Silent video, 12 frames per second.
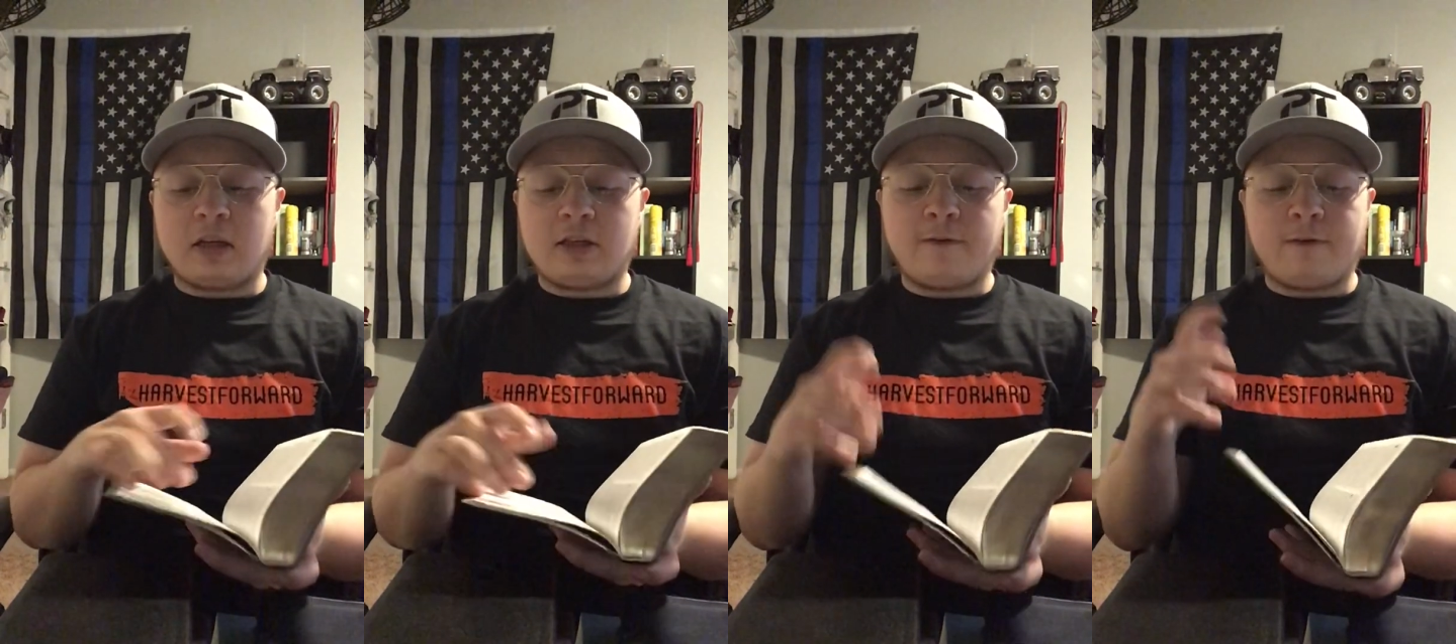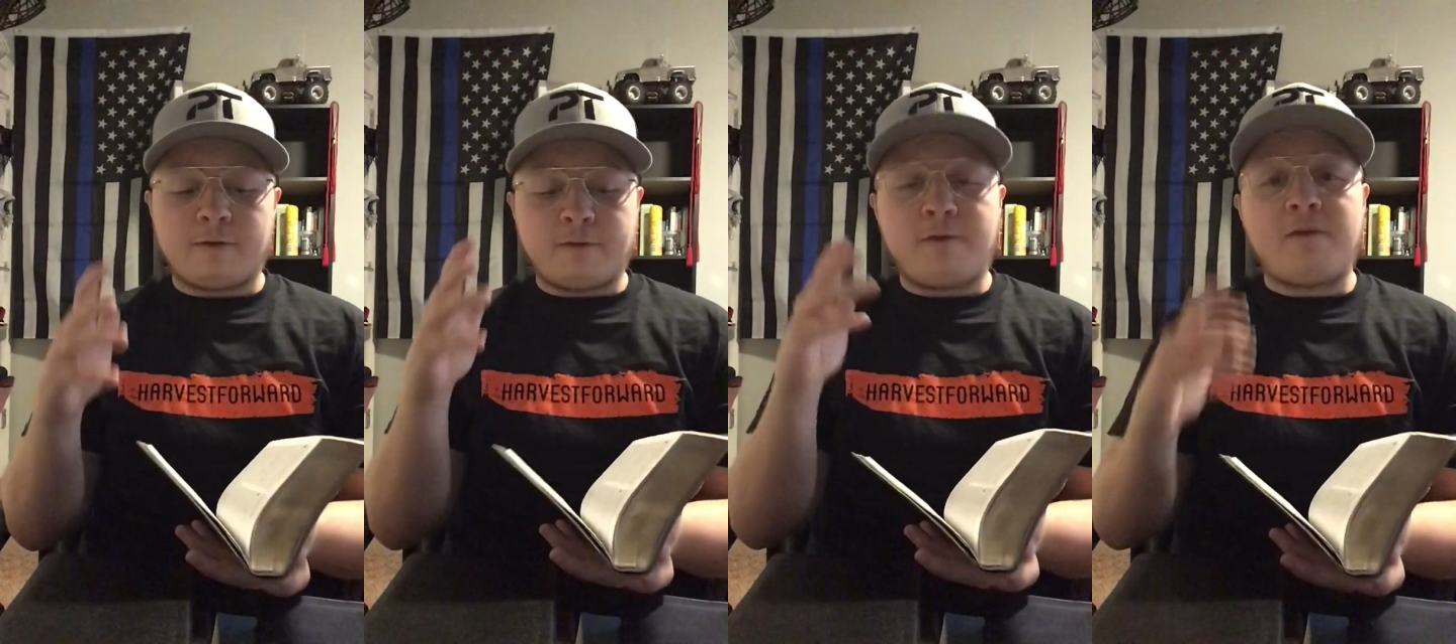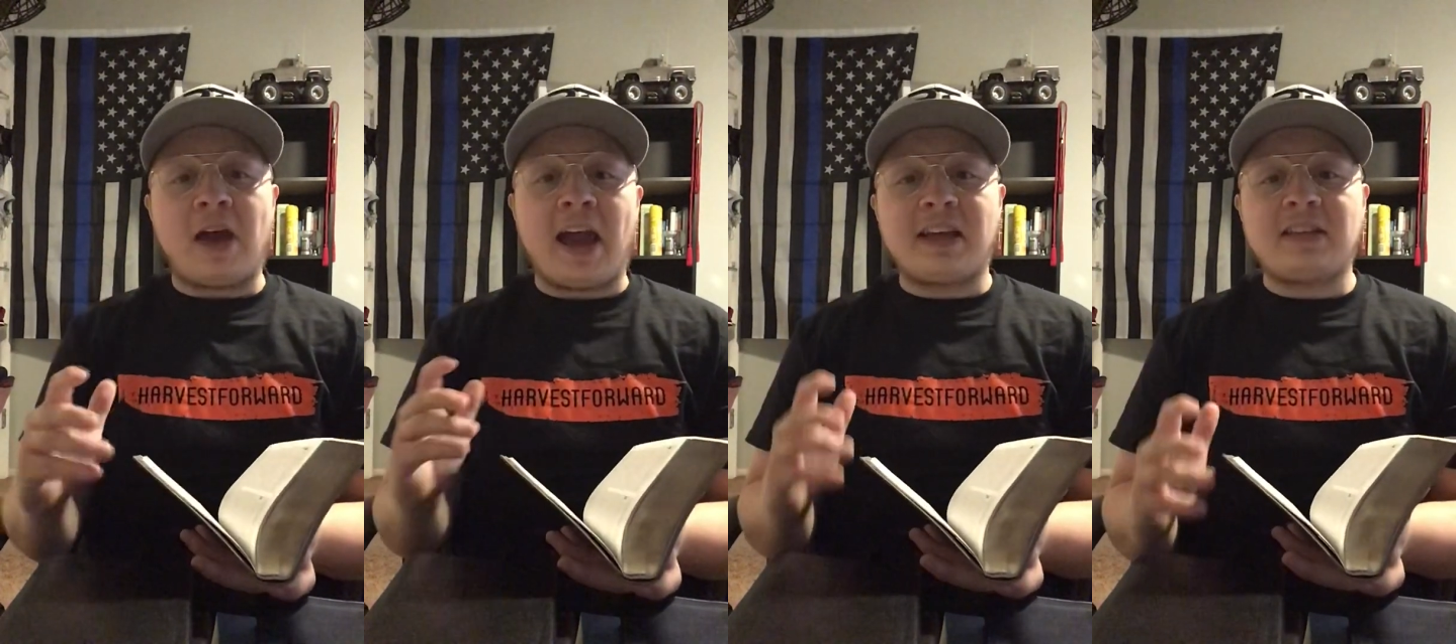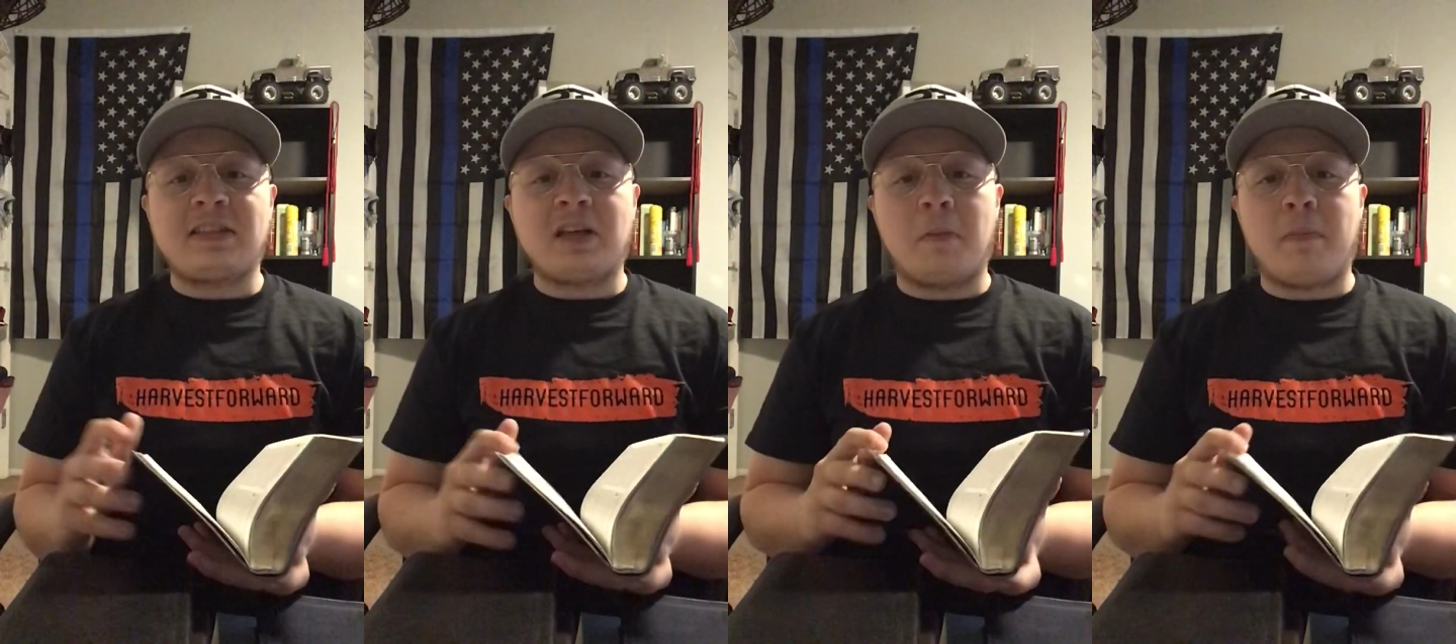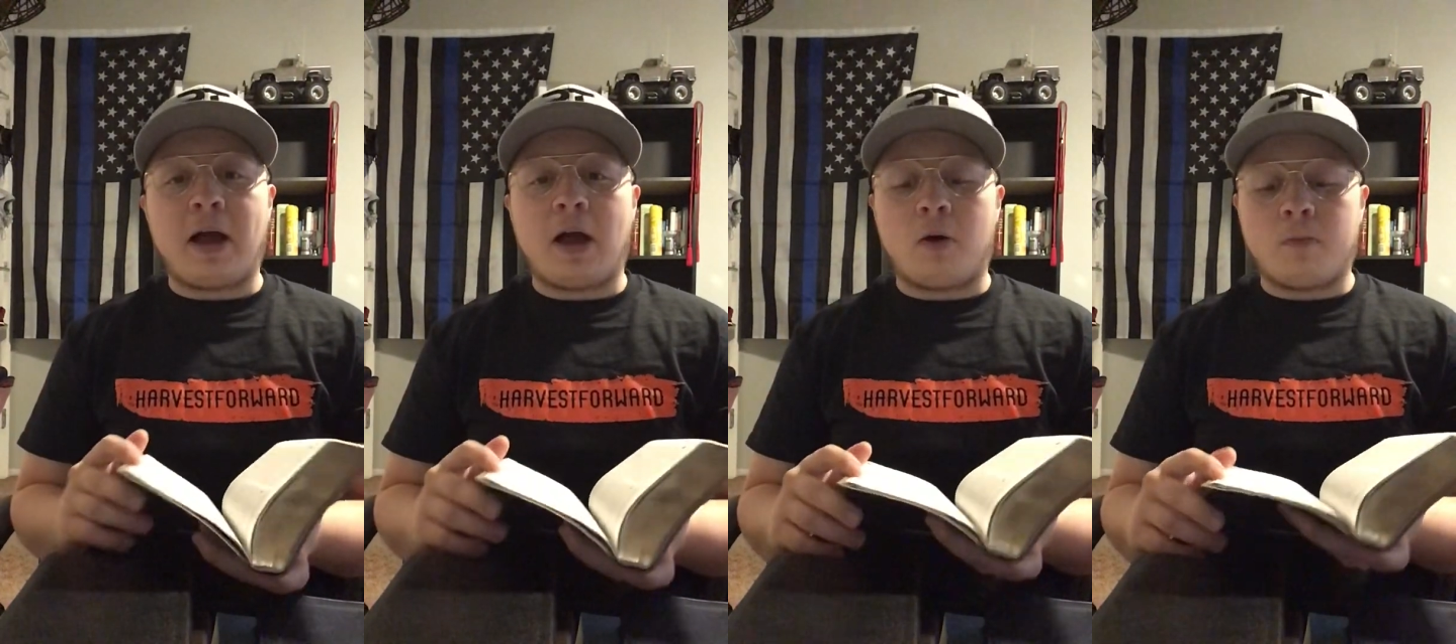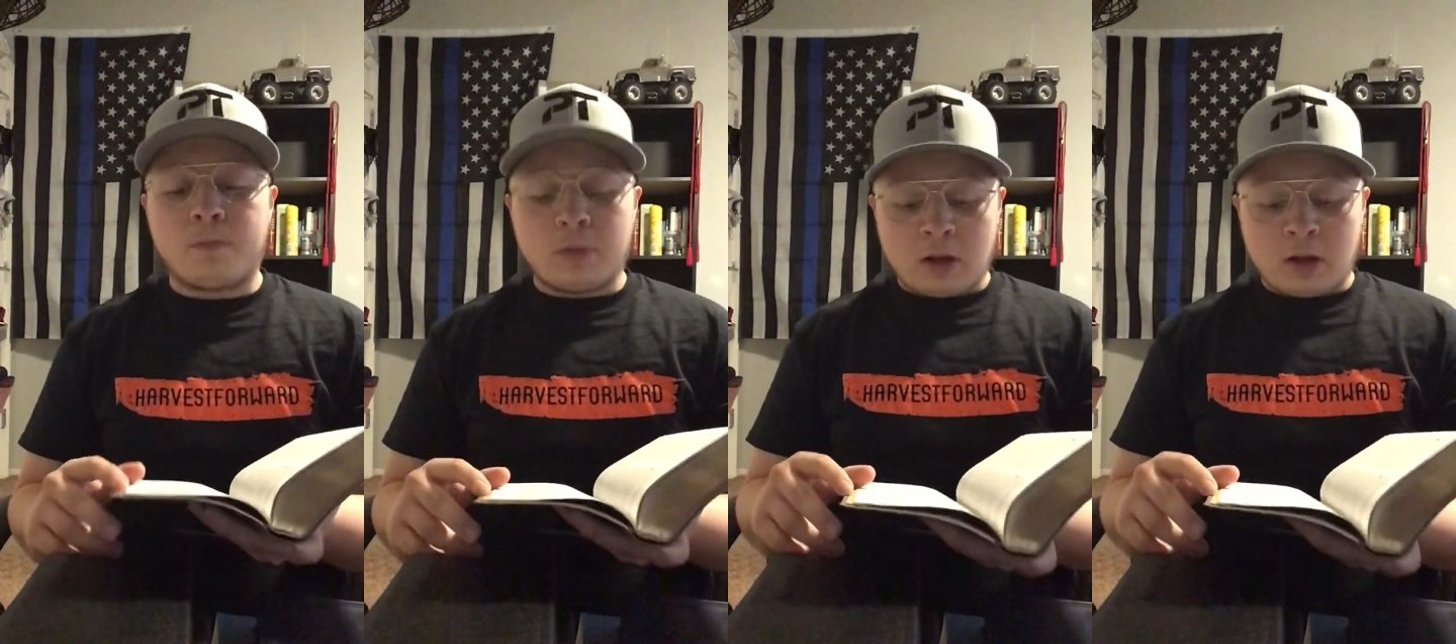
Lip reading: different facts about